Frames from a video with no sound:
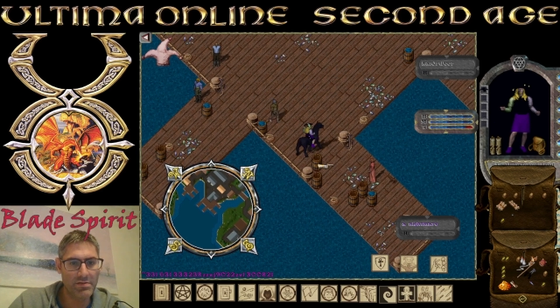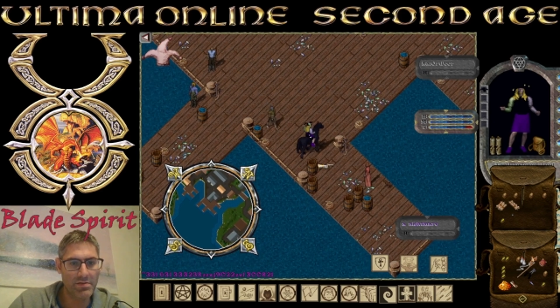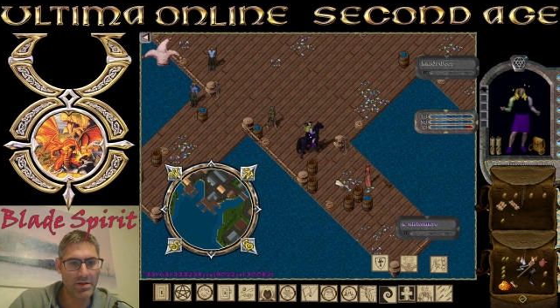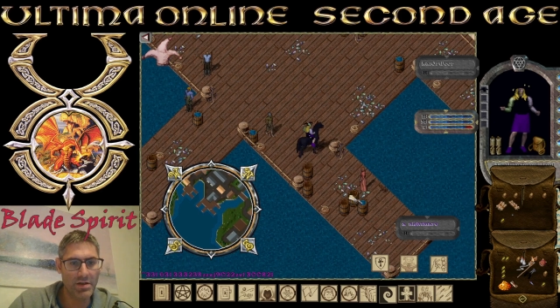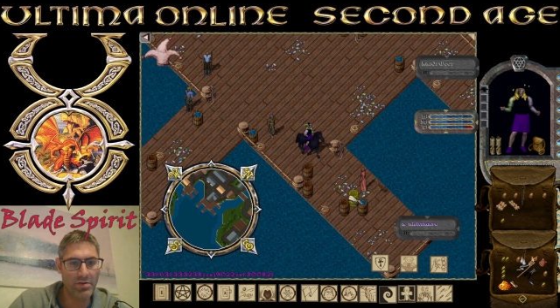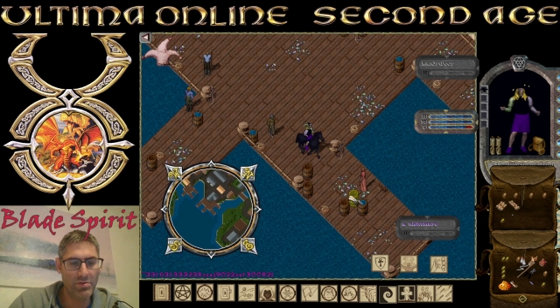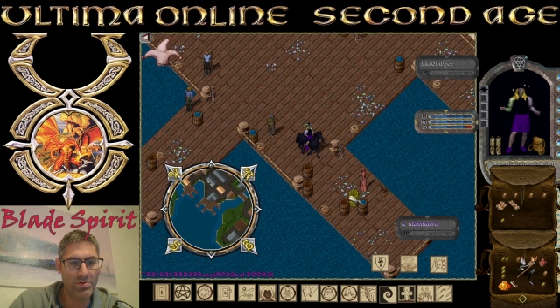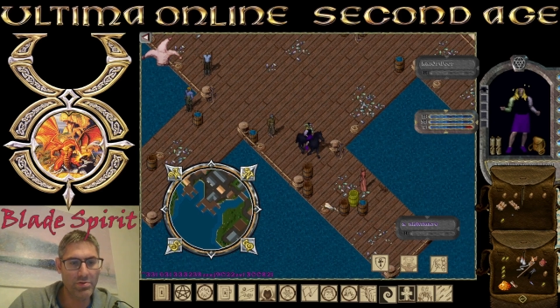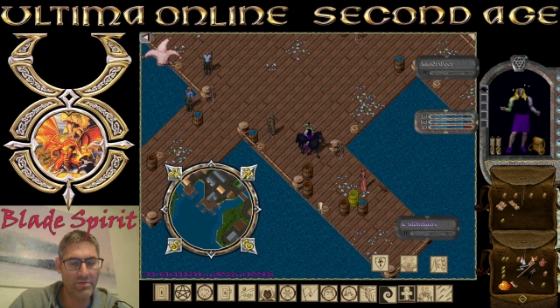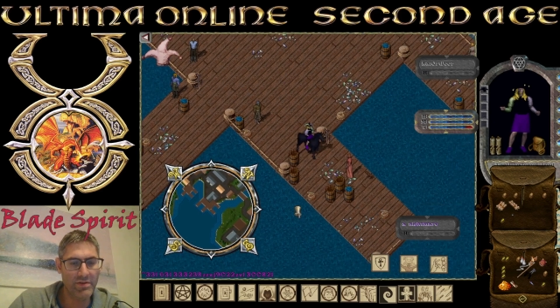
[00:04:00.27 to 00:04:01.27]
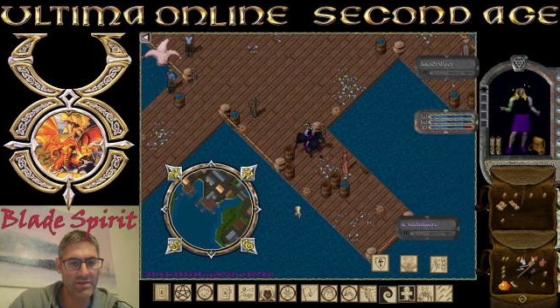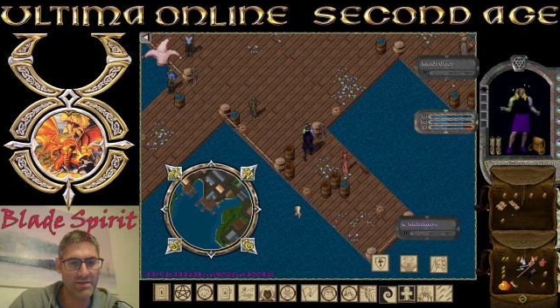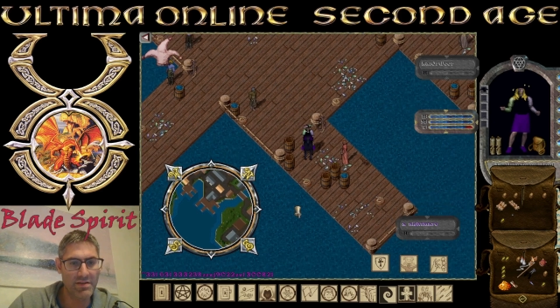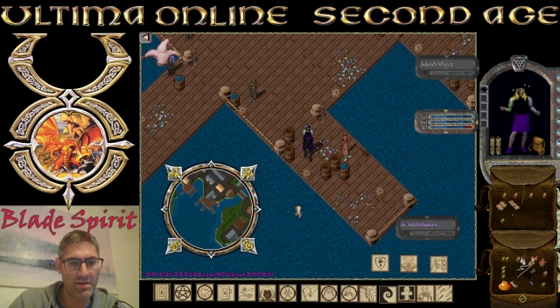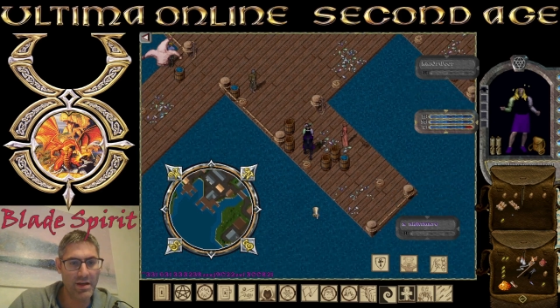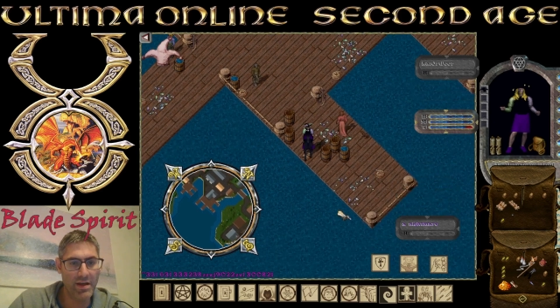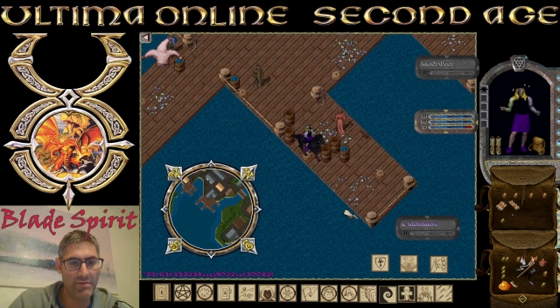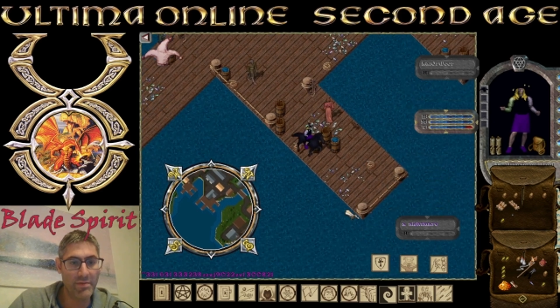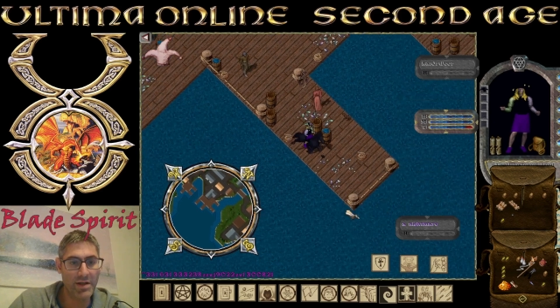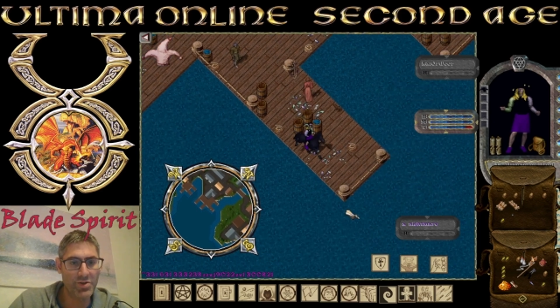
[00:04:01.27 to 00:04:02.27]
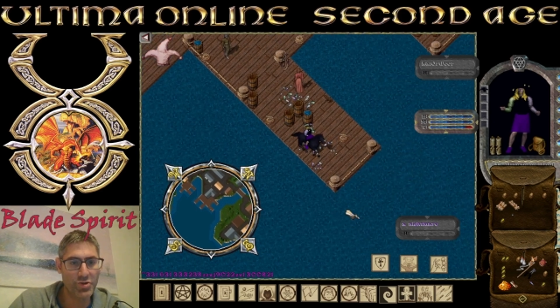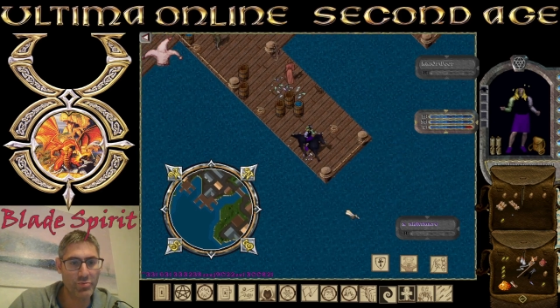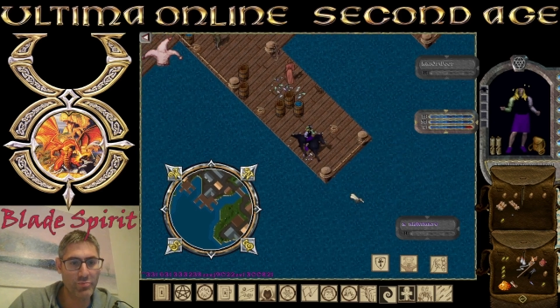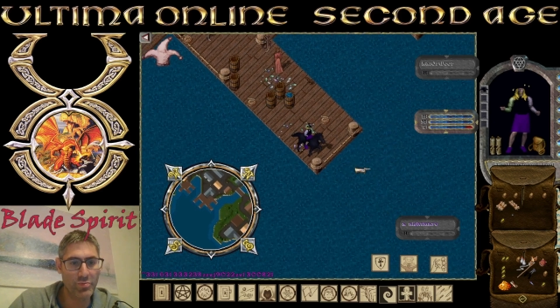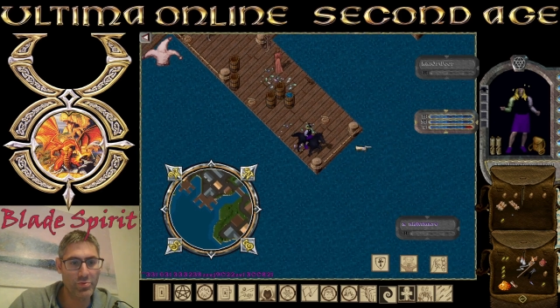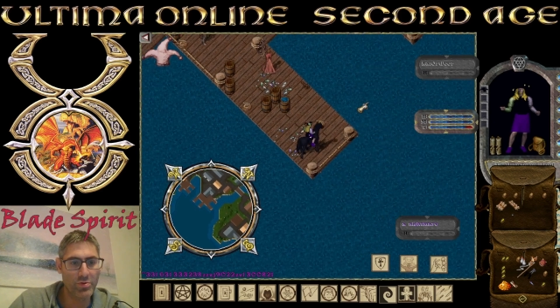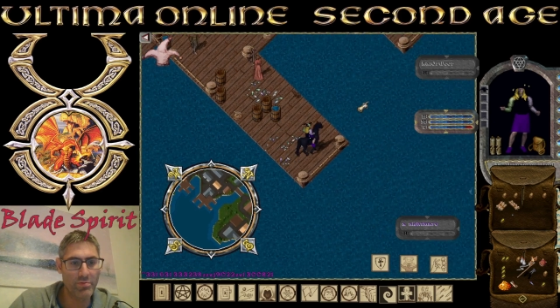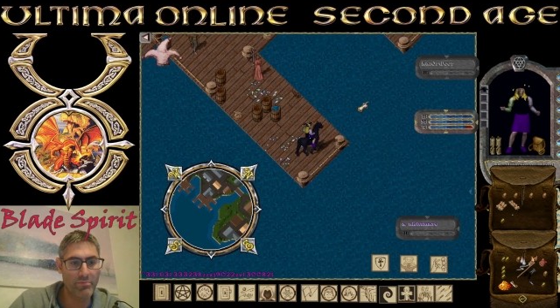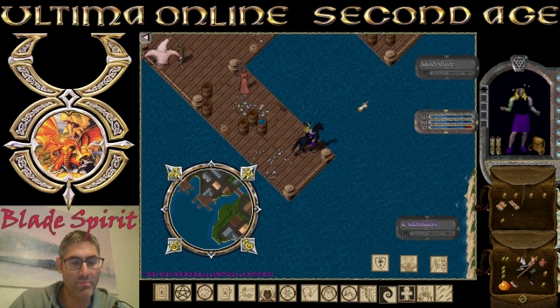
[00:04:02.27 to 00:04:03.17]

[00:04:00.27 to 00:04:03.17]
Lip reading: okay, all this sea, and much more.